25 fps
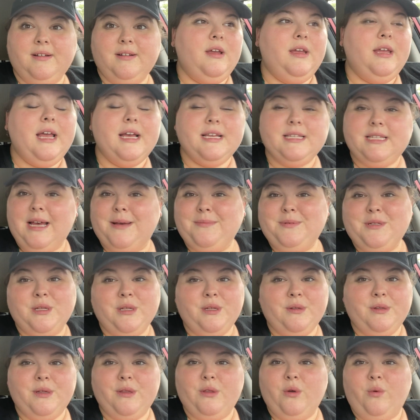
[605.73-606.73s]
Yes,
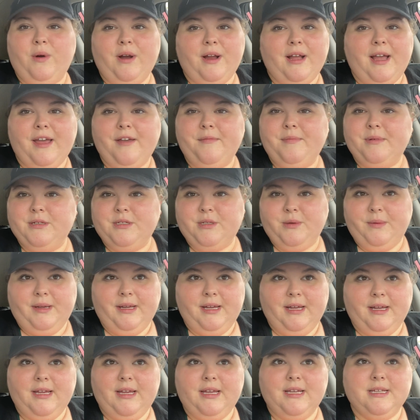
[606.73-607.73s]
absolutely. The work I've been
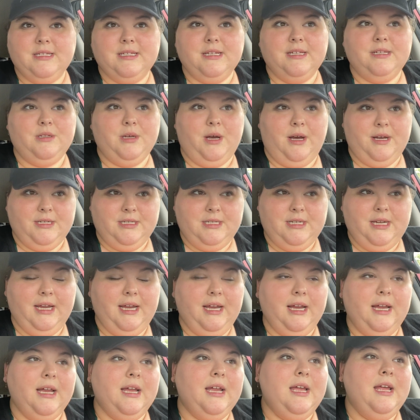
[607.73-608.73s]
doing is
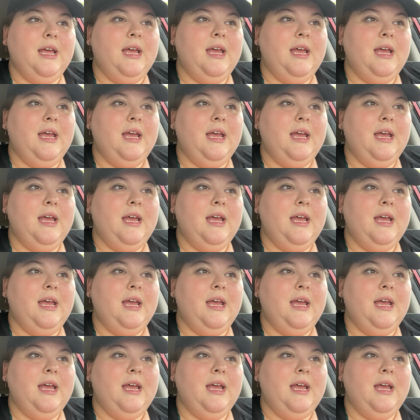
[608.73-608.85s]
exhausting,